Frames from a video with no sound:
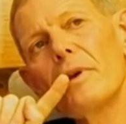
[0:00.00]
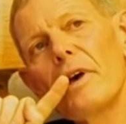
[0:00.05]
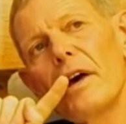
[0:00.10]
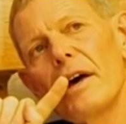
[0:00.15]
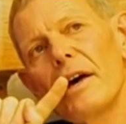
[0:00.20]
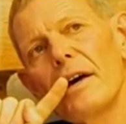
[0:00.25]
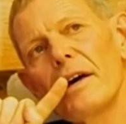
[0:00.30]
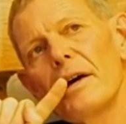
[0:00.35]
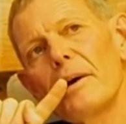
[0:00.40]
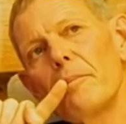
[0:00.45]

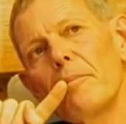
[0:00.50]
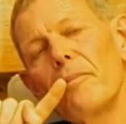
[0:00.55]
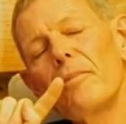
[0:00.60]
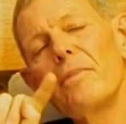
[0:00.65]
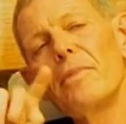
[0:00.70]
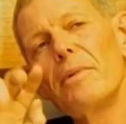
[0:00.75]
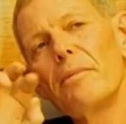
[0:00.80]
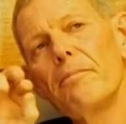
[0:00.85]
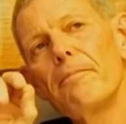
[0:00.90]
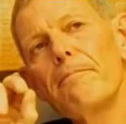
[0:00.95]

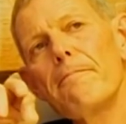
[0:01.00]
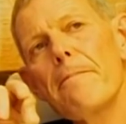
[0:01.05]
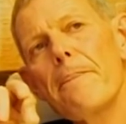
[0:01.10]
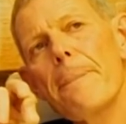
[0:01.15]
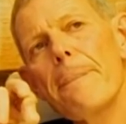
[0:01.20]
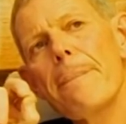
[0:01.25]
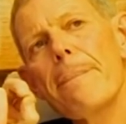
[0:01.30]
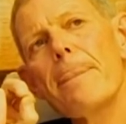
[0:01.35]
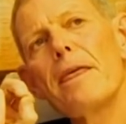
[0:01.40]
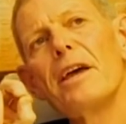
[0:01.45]

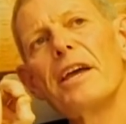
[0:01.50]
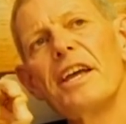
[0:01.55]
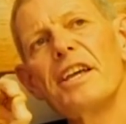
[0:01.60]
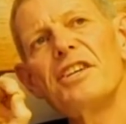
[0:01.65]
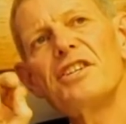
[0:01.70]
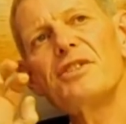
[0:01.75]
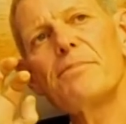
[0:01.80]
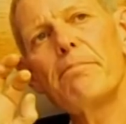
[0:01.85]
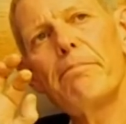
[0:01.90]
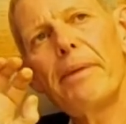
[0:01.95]
it
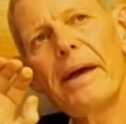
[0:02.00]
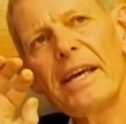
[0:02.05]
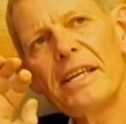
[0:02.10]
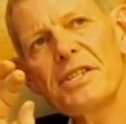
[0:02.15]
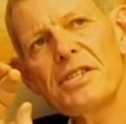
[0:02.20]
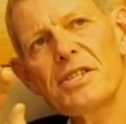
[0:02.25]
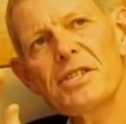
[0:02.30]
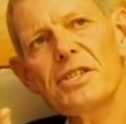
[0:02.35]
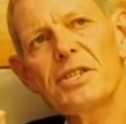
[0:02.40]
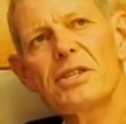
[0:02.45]
is
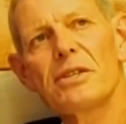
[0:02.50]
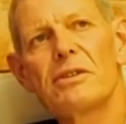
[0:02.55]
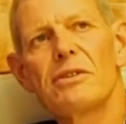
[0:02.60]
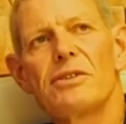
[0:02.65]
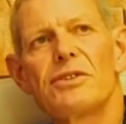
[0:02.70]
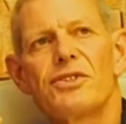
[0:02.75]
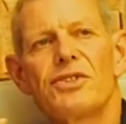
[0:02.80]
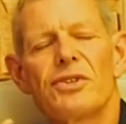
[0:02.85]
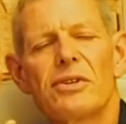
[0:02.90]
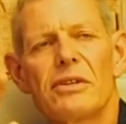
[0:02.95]
best
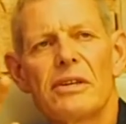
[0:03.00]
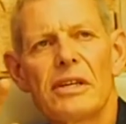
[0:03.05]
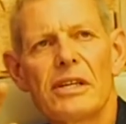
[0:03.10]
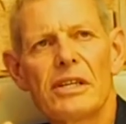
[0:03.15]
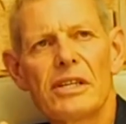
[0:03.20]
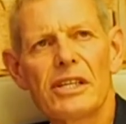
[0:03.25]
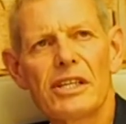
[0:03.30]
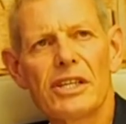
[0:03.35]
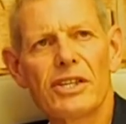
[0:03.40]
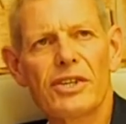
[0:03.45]
to
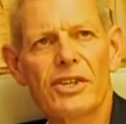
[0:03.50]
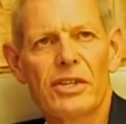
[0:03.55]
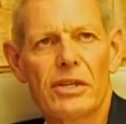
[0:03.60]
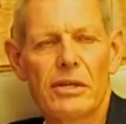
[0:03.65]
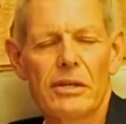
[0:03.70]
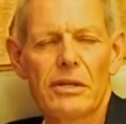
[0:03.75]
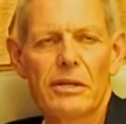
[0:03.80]
learn